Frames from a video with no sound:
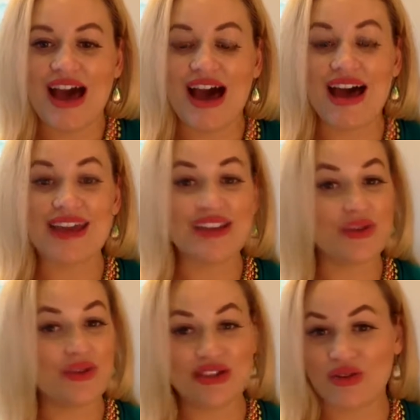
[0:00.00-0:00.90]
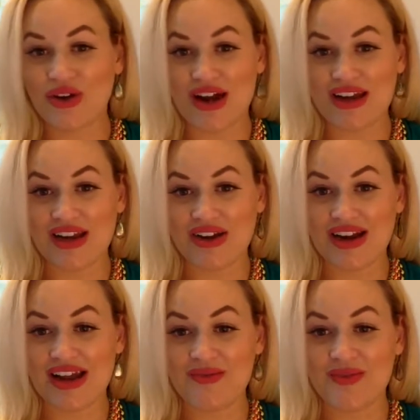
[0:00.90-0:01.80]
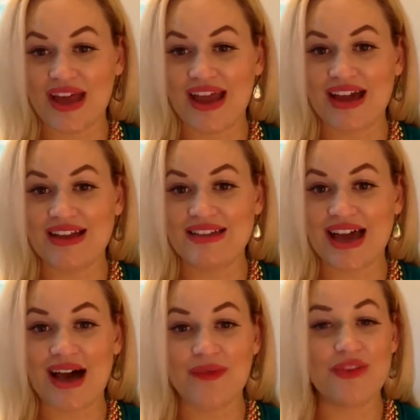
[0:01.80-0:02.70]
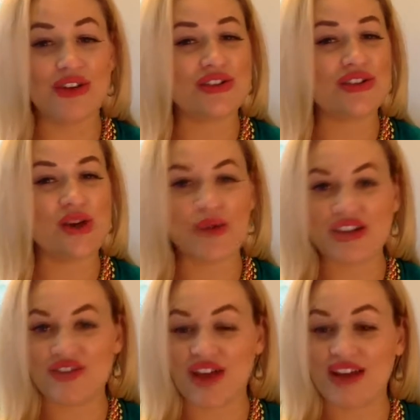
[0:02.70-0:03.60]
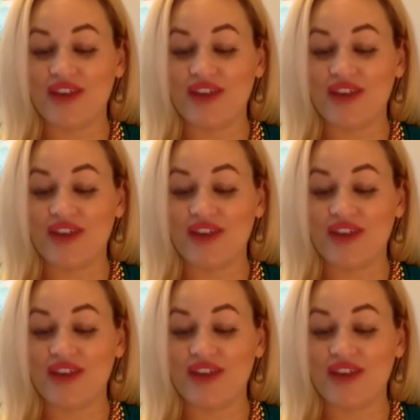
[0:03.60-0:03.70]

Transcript: That's what we do here at Nerium, and they're so much fun.